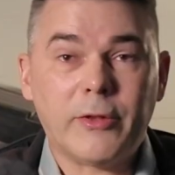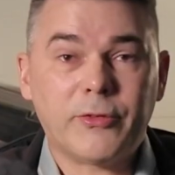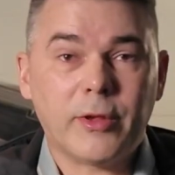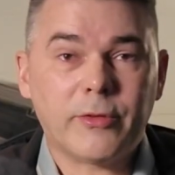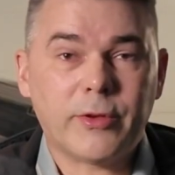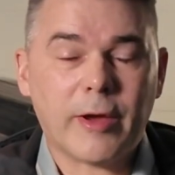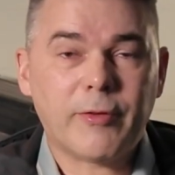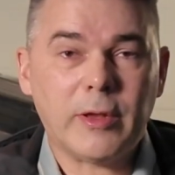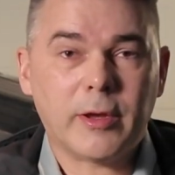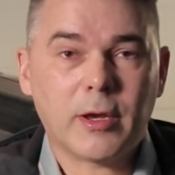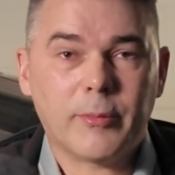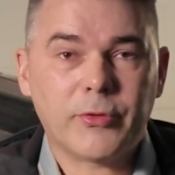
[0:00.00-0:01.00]
instance
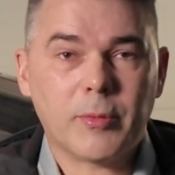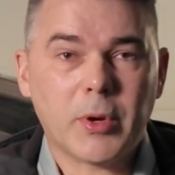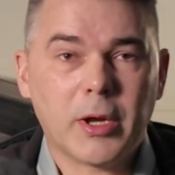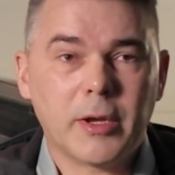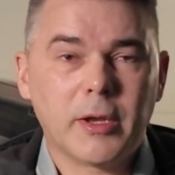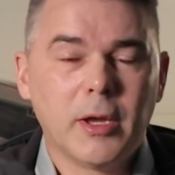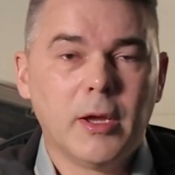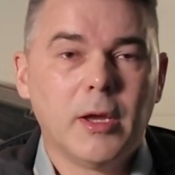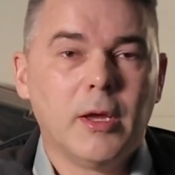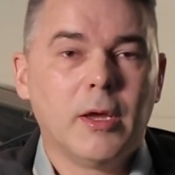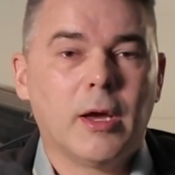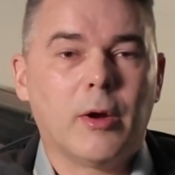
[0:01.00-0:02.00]
definitely comes to mind.
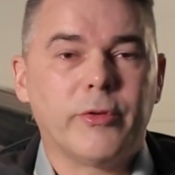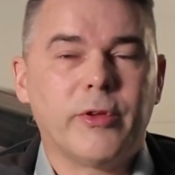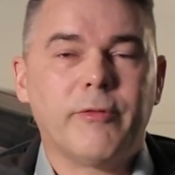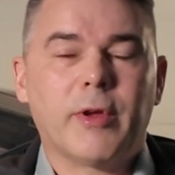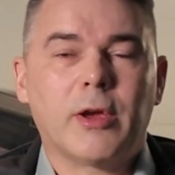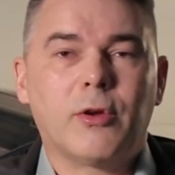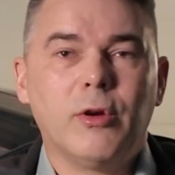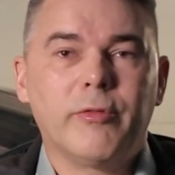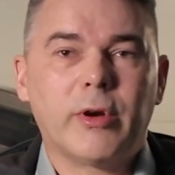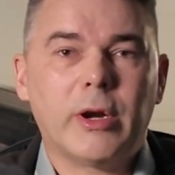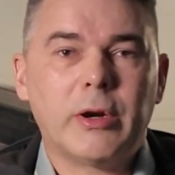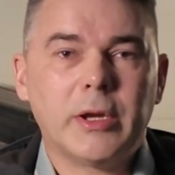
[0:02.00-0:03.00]
I was in
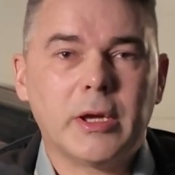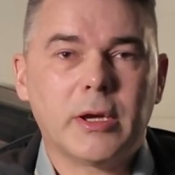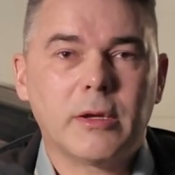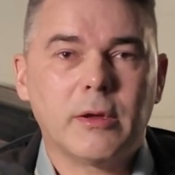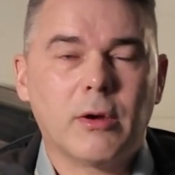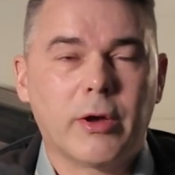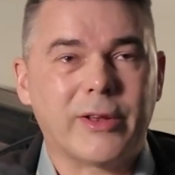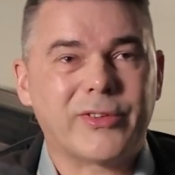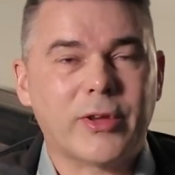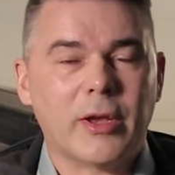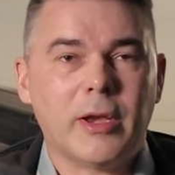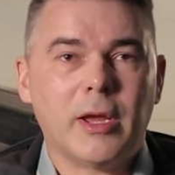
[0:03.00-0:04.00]
Vancouver area on a
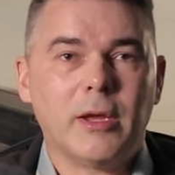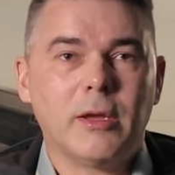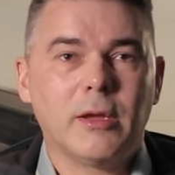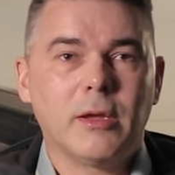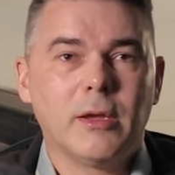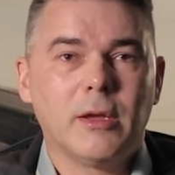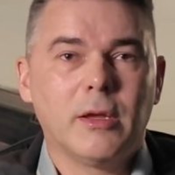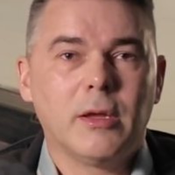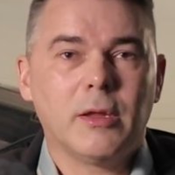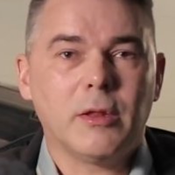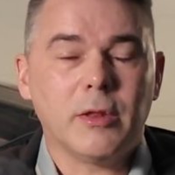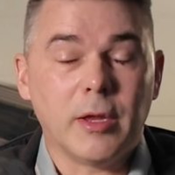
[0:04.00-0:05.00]
Sunday.
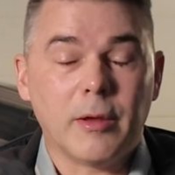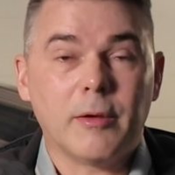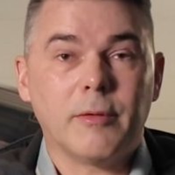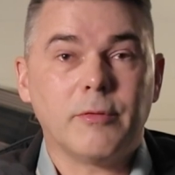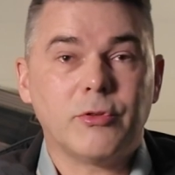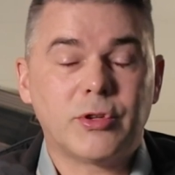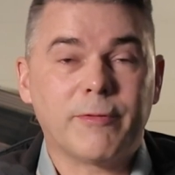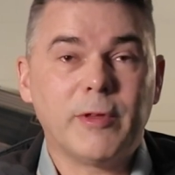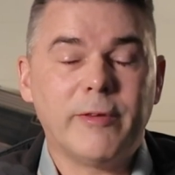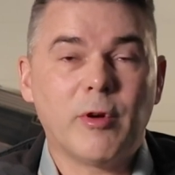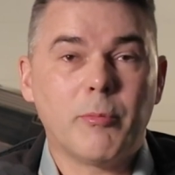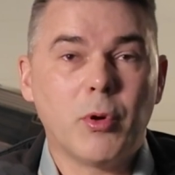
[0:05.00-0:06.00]
The shift
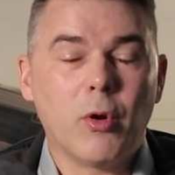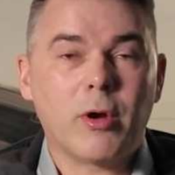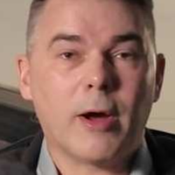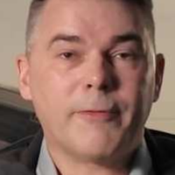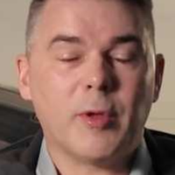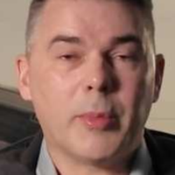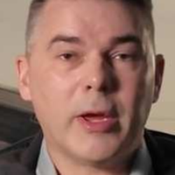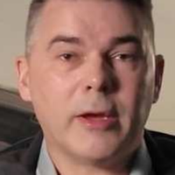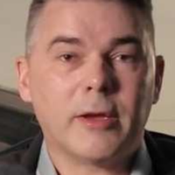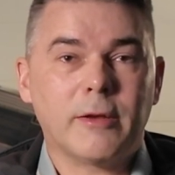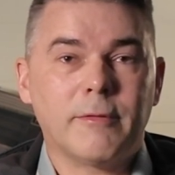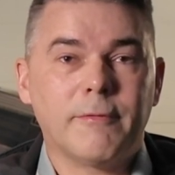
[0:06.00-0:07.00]
lever broke off the
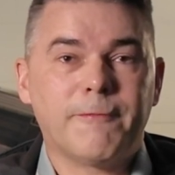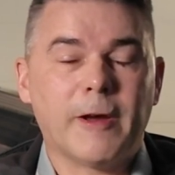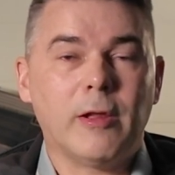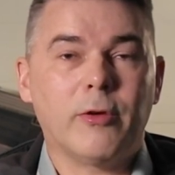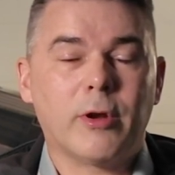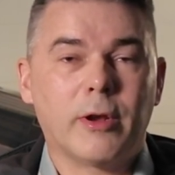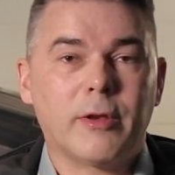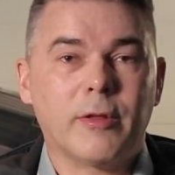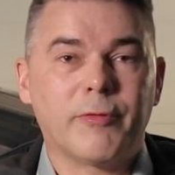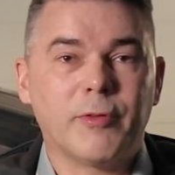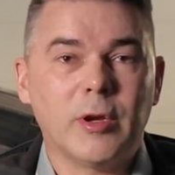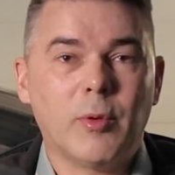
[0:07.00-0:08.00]
bike and fell out onto
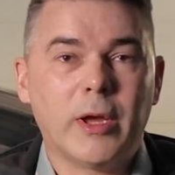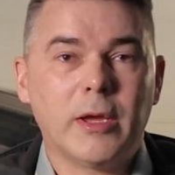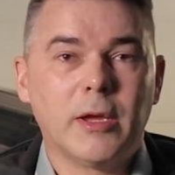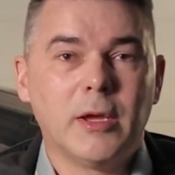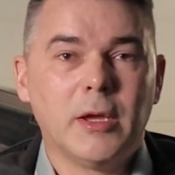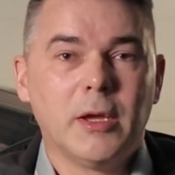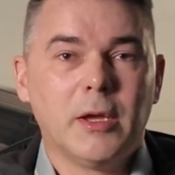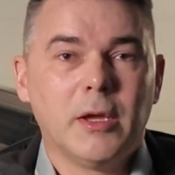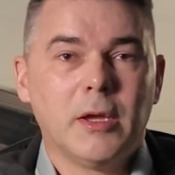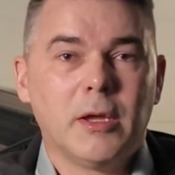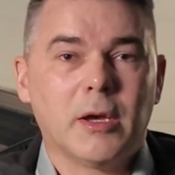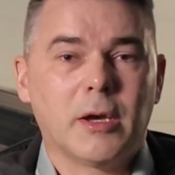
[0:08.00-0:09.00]
the freeway.
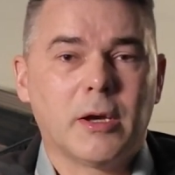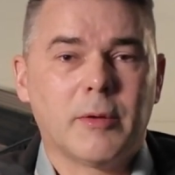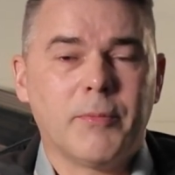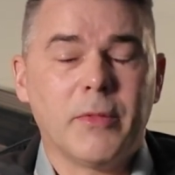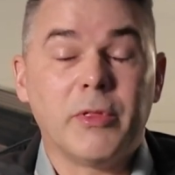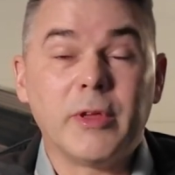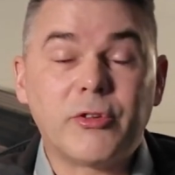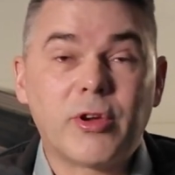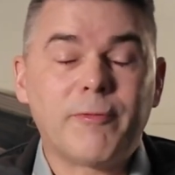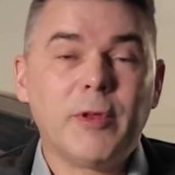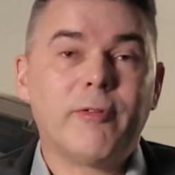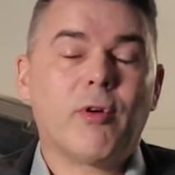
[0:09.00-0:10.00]
The
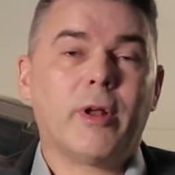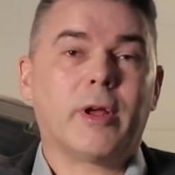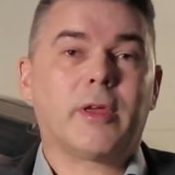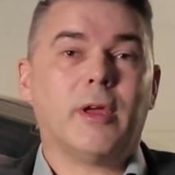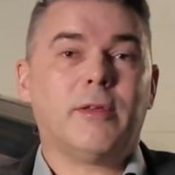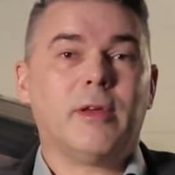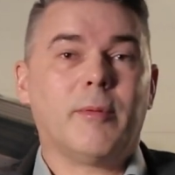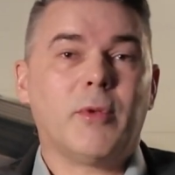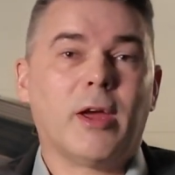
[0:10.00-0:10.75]
shift lever on a KTM